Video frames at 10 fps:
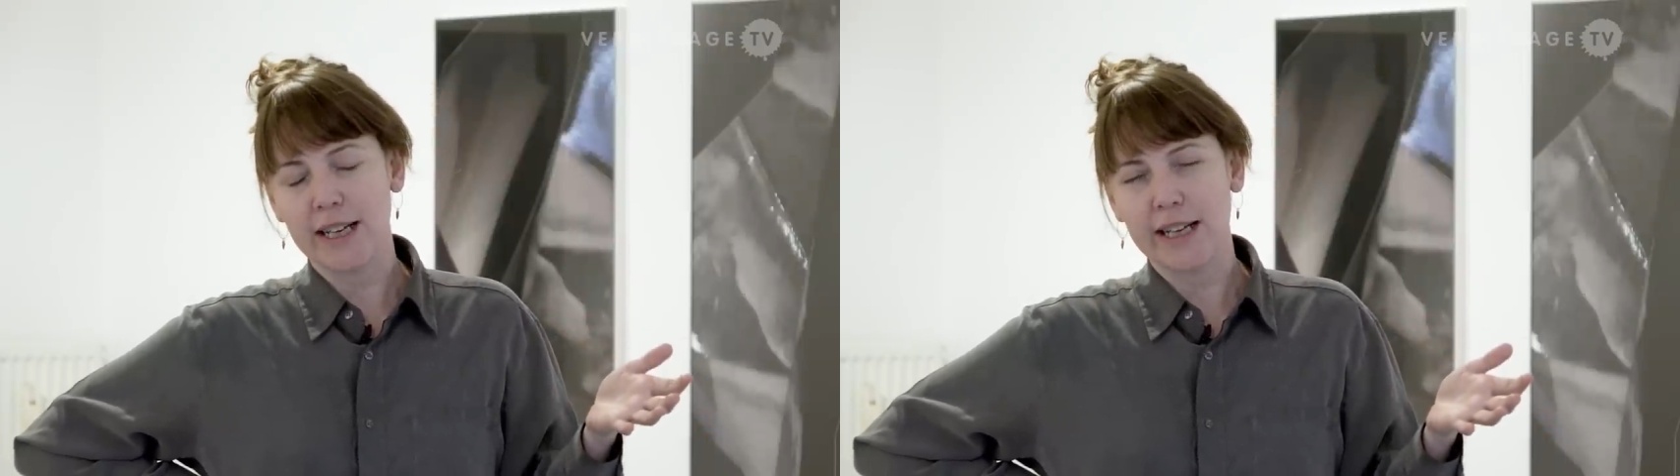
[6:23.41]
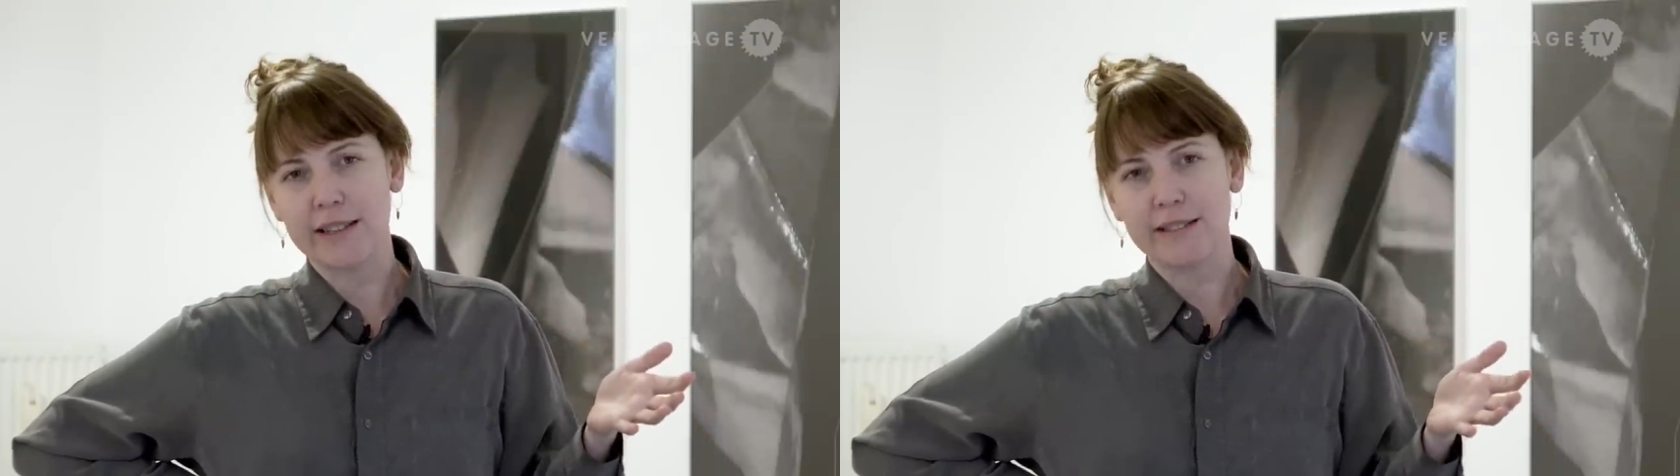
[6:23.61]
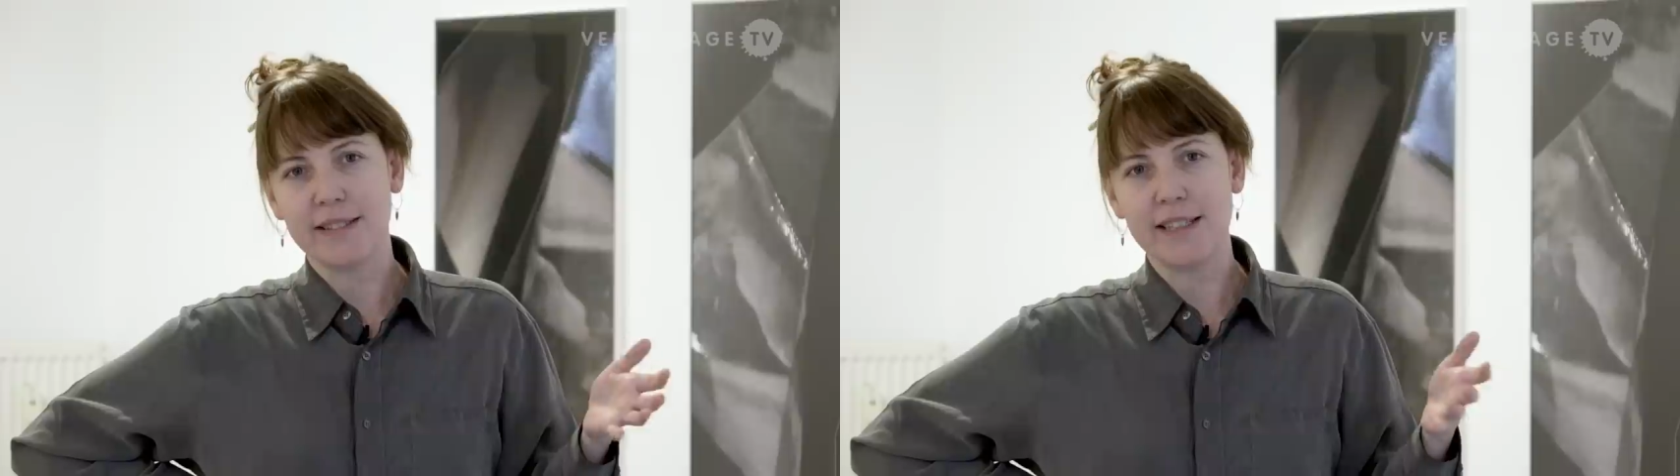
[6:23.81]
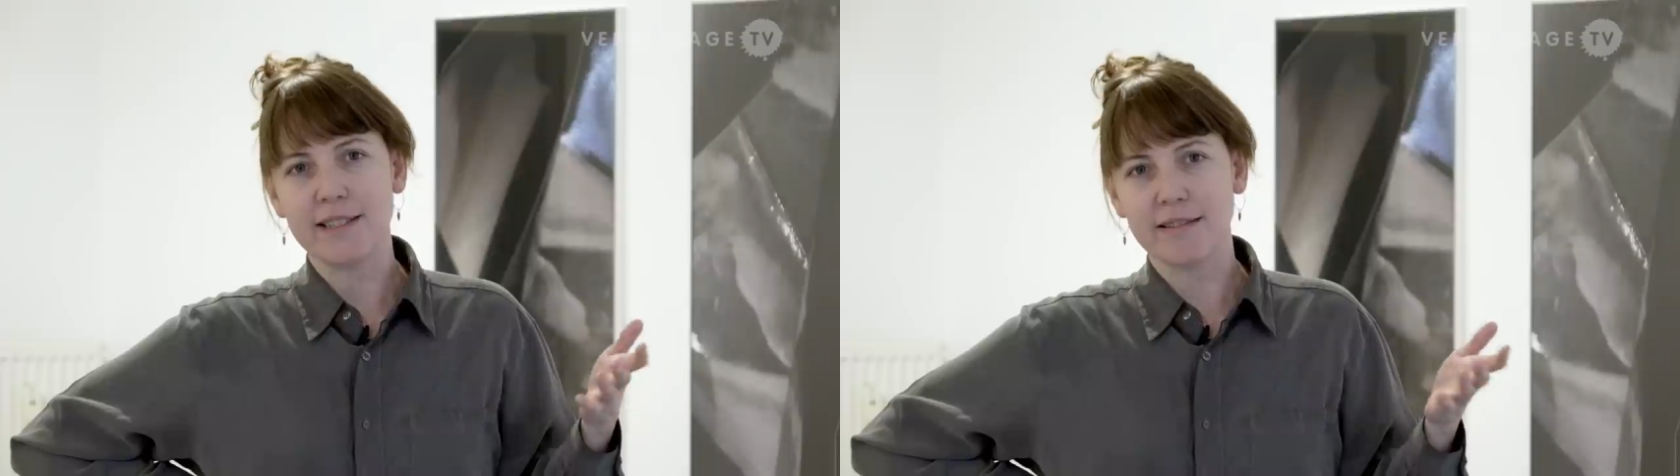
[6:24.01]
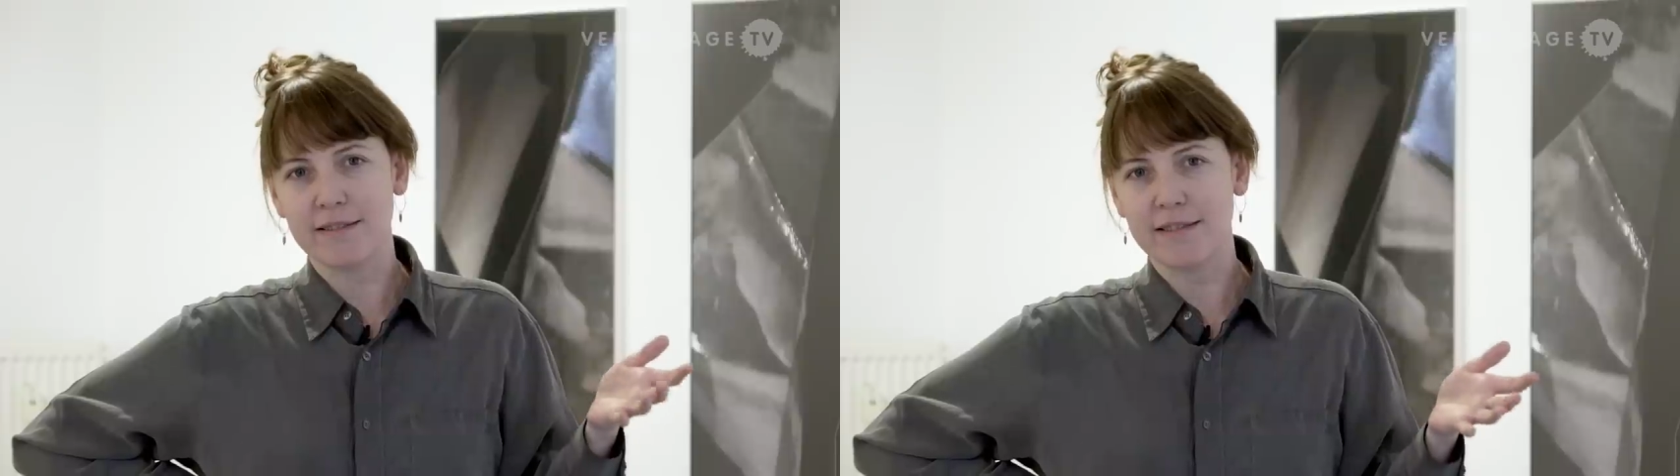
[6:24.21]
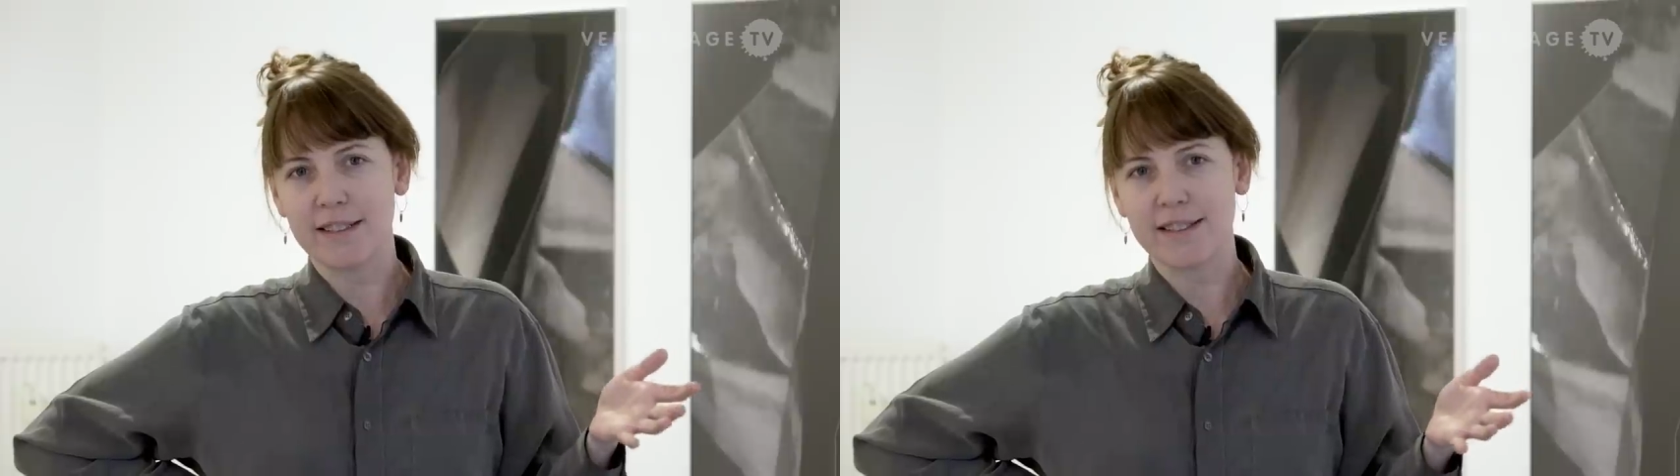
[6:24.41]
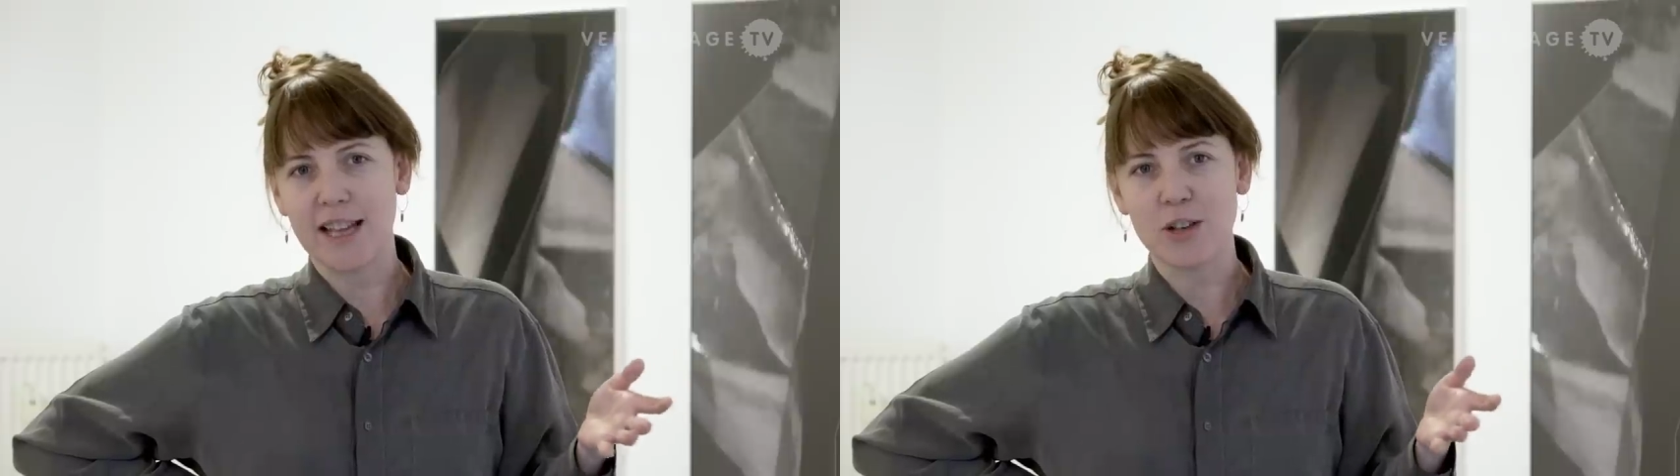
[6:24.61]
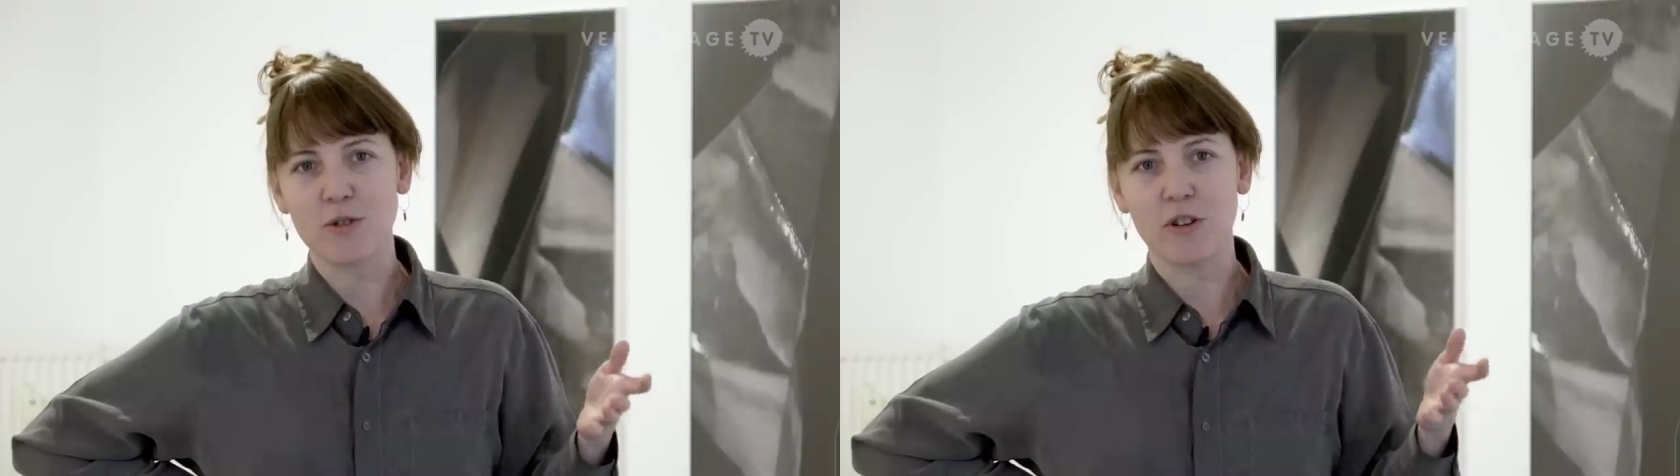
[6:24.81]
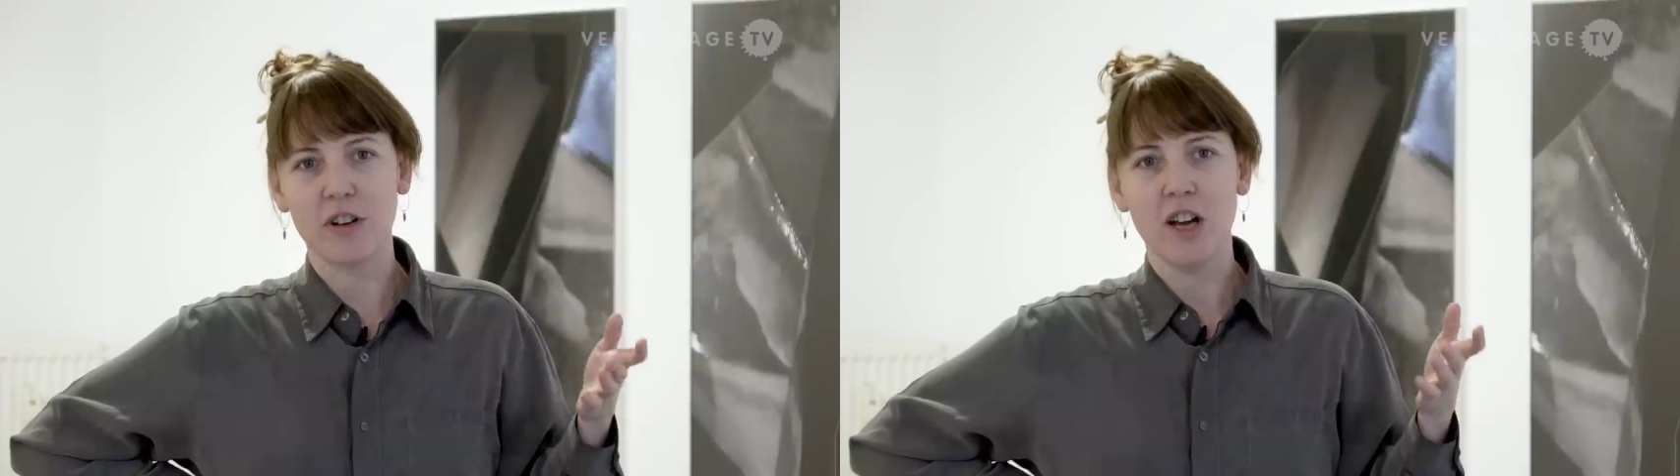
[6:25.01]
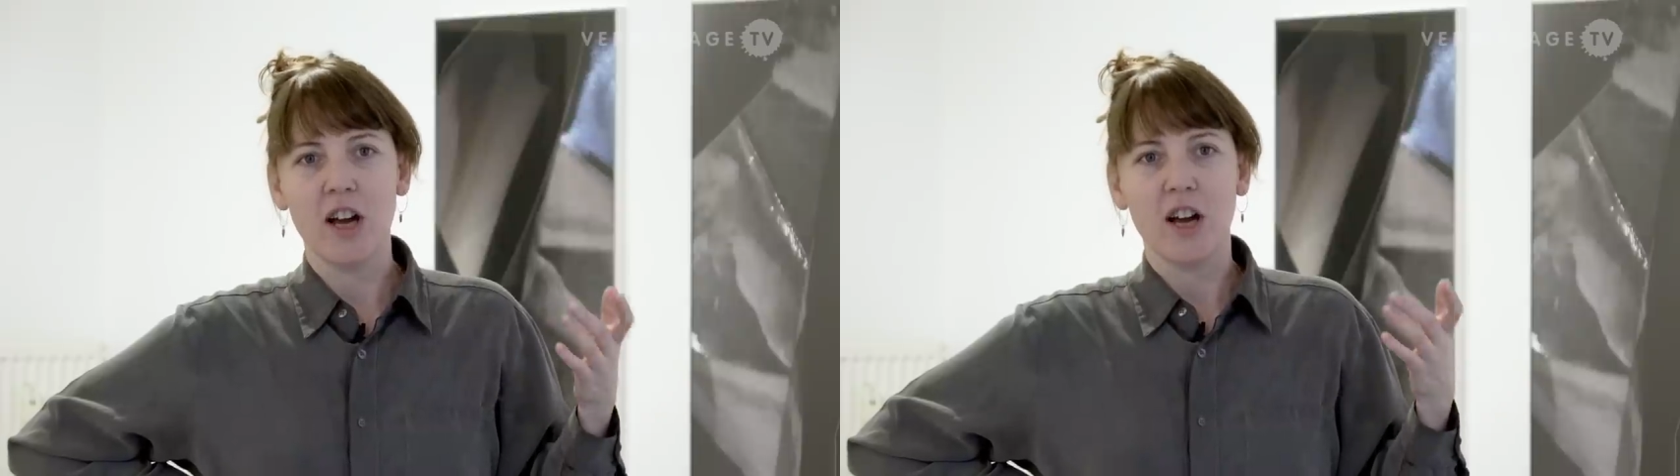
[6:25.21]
and diesel, etc.